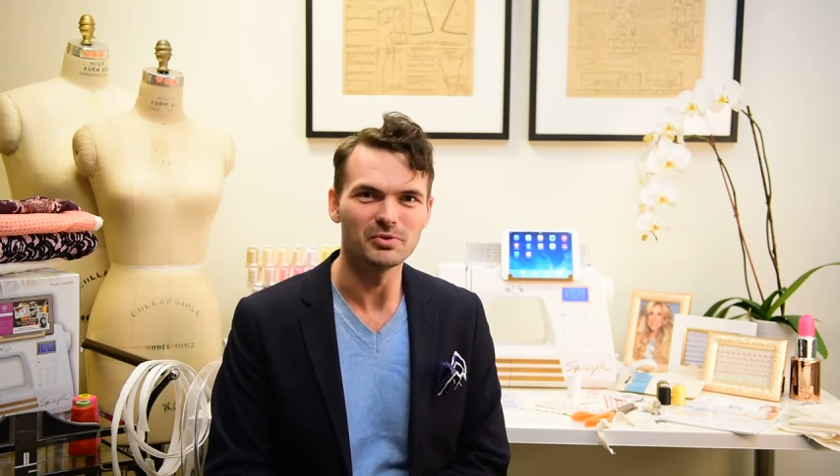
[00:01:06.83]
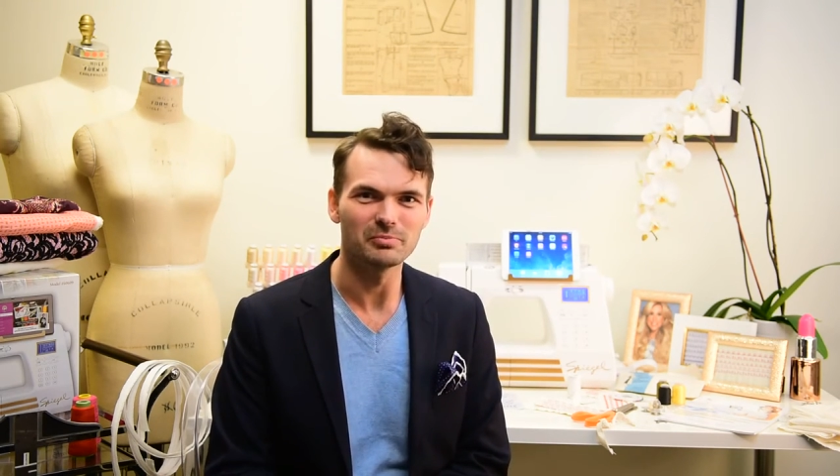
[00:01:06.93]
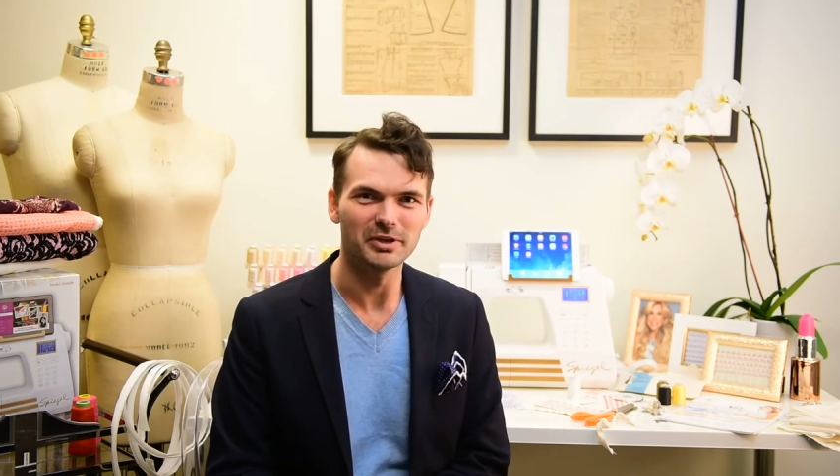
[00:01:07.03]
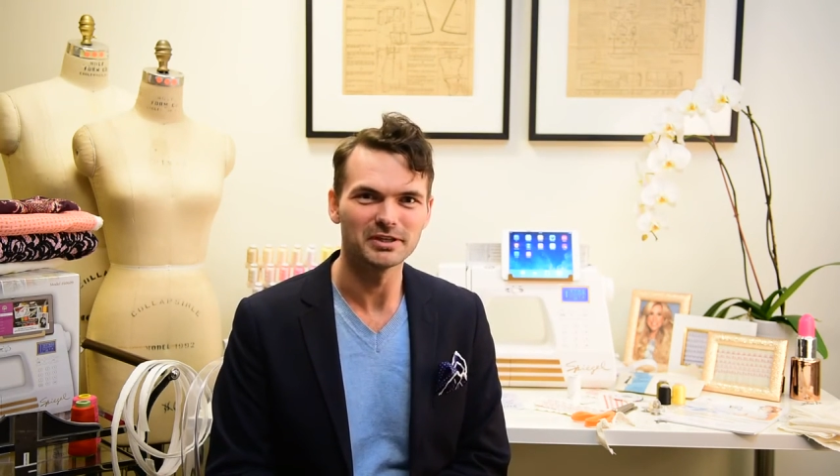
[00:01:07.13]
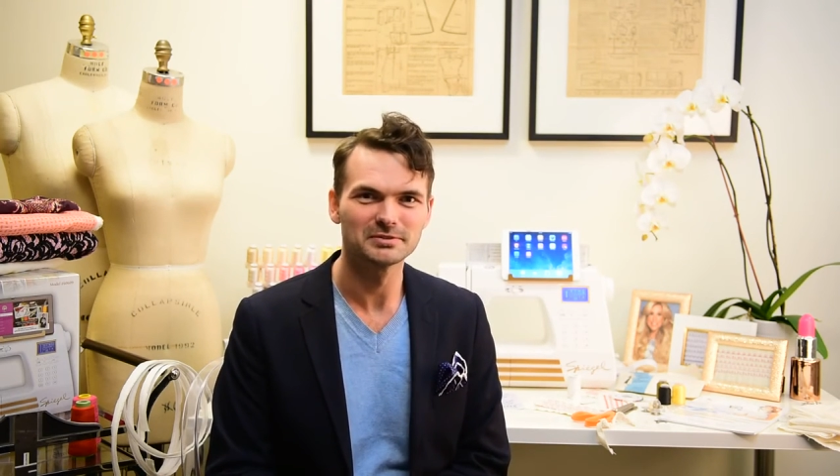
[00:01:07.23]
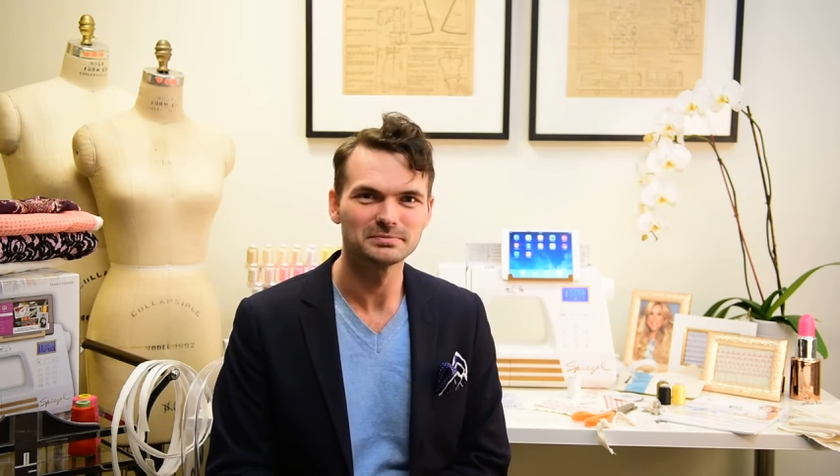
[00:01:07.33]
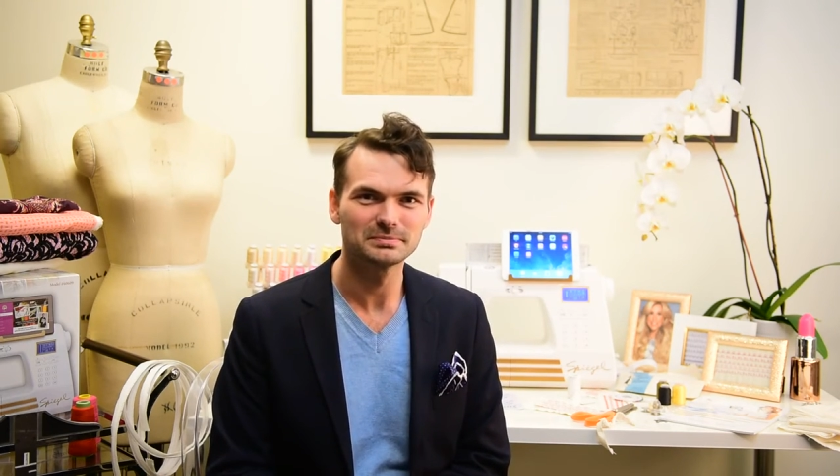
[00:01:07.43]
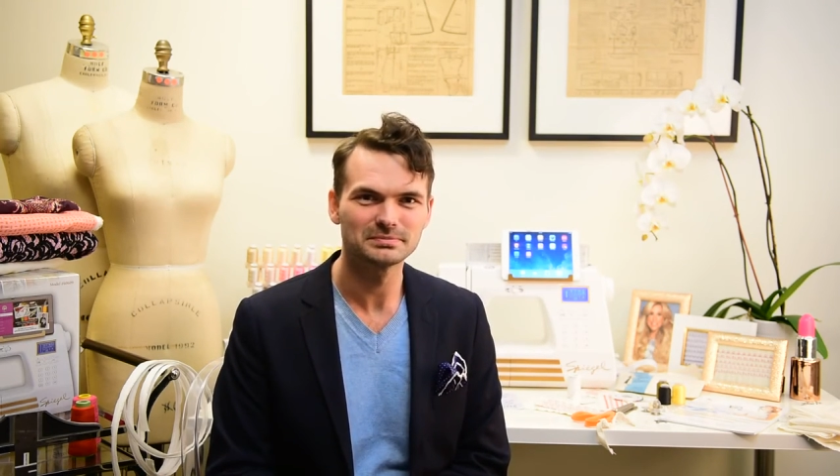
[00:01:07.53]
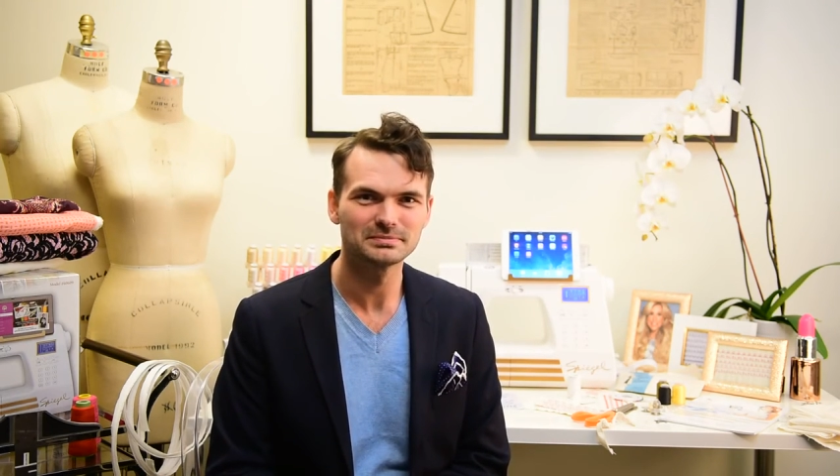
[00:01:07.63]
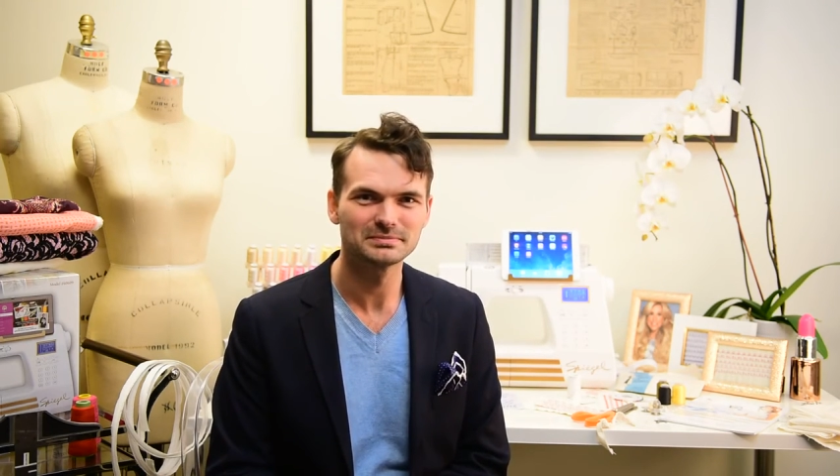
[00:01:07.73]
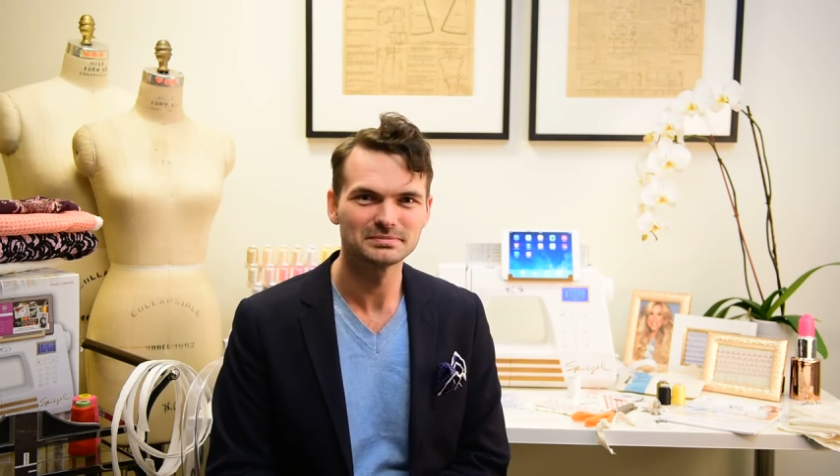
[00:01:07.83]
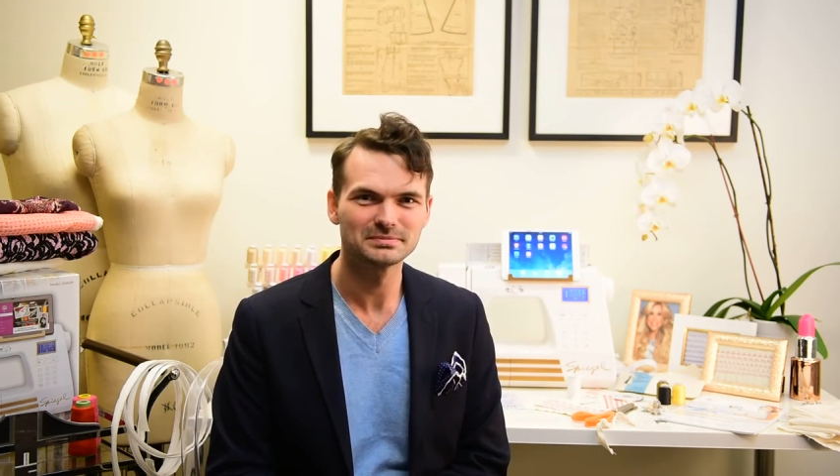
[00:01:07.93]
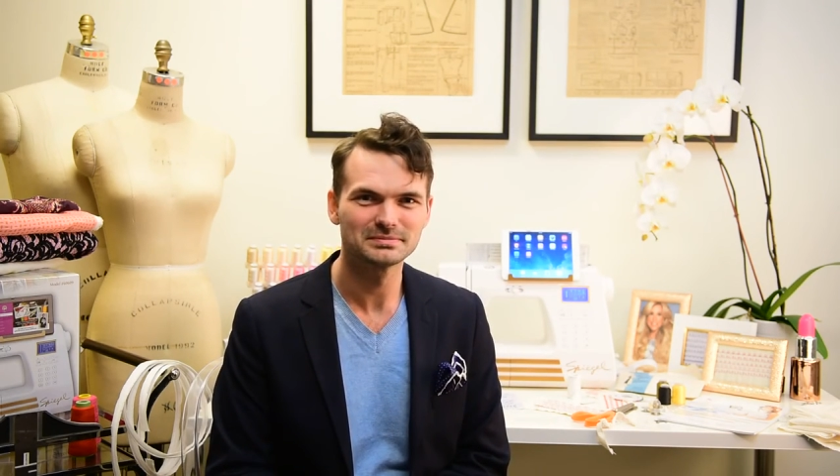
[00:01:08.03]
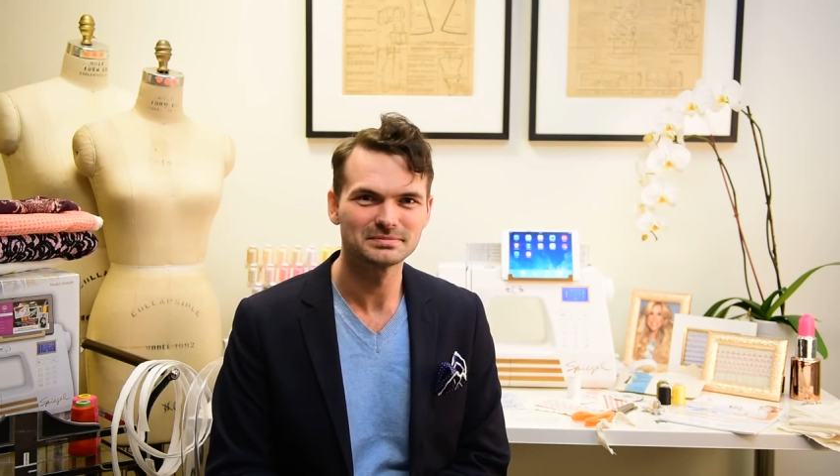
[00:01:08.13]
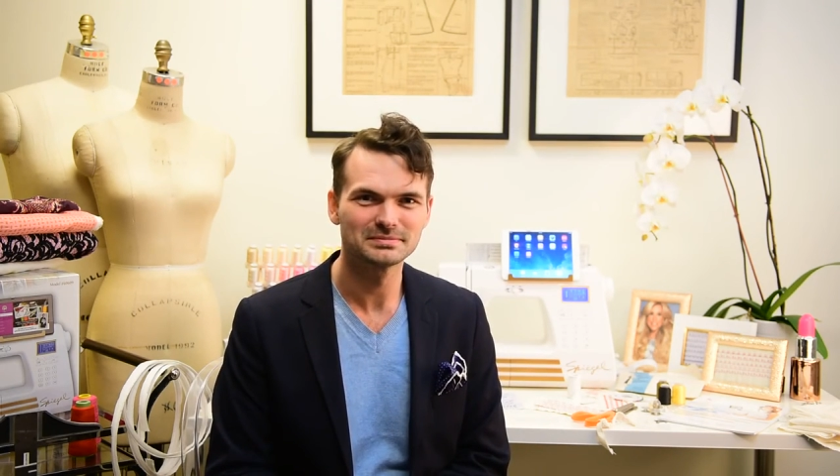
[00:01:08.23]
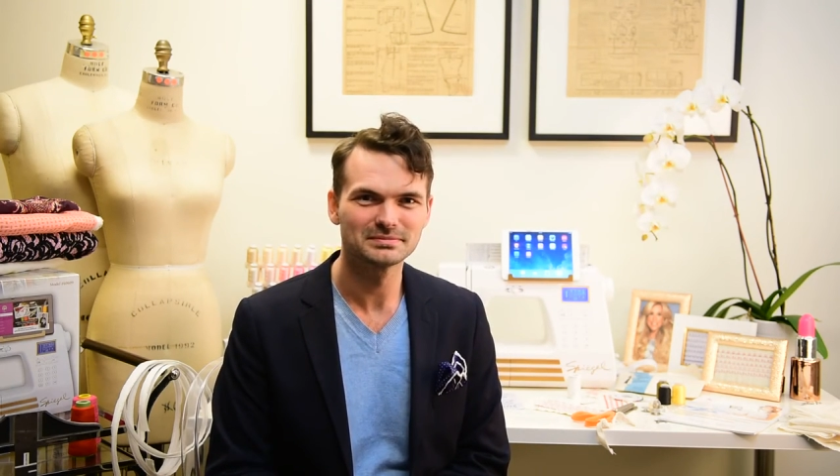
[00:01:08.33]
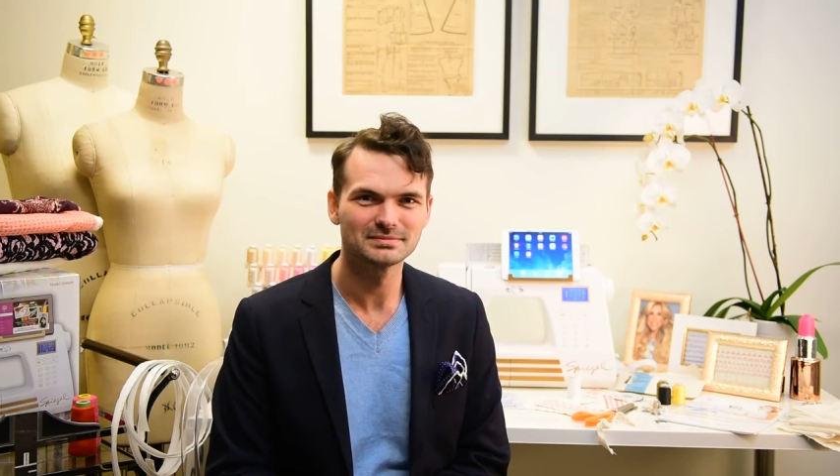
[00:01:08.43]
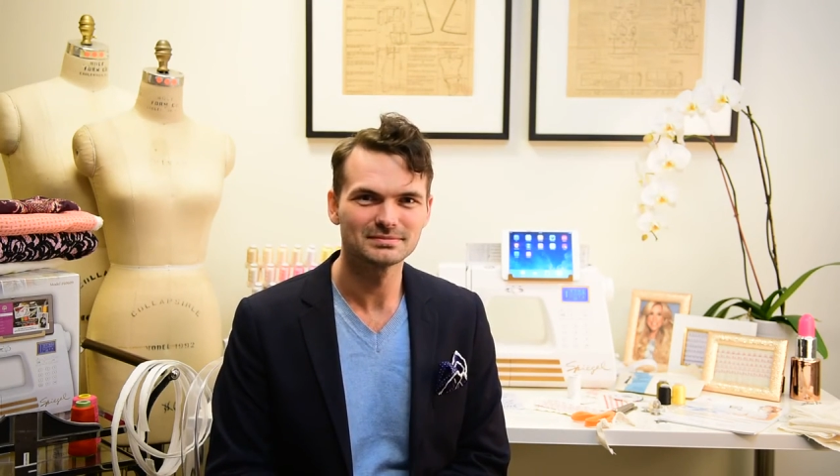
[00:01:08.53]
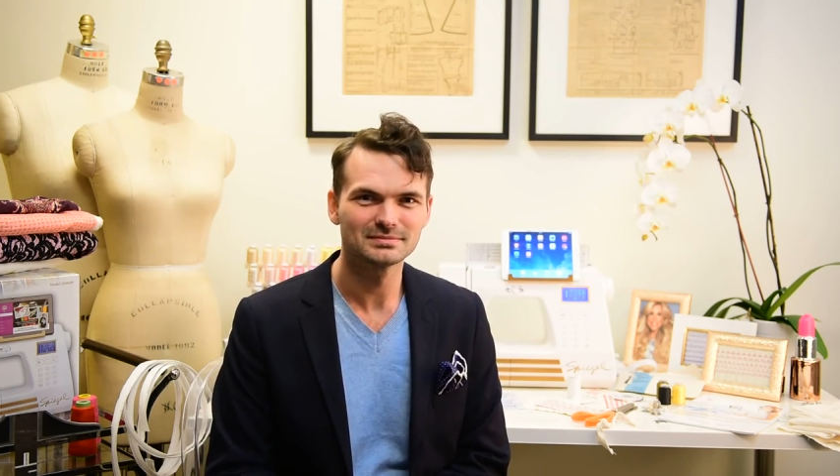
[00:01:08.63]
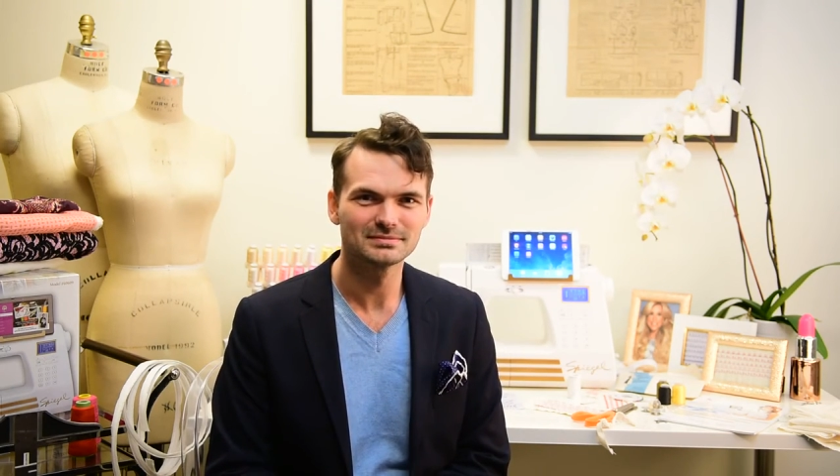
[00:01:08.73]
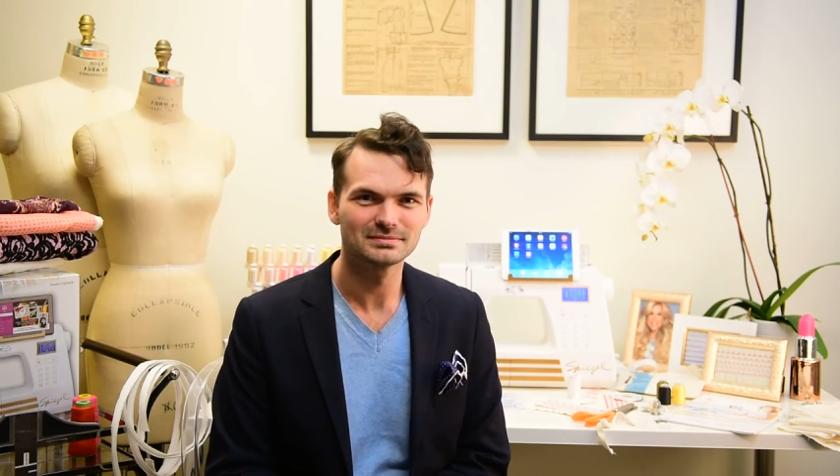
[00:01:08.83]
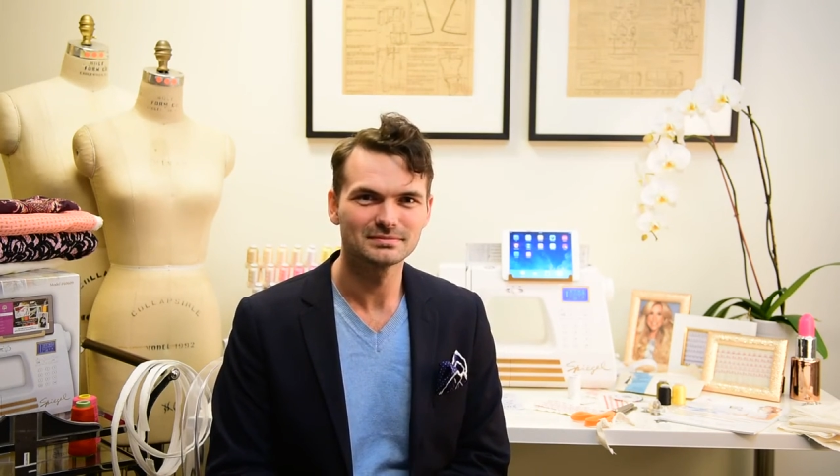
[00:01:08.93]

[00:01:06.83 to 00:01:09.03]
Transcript: with me. Yeah.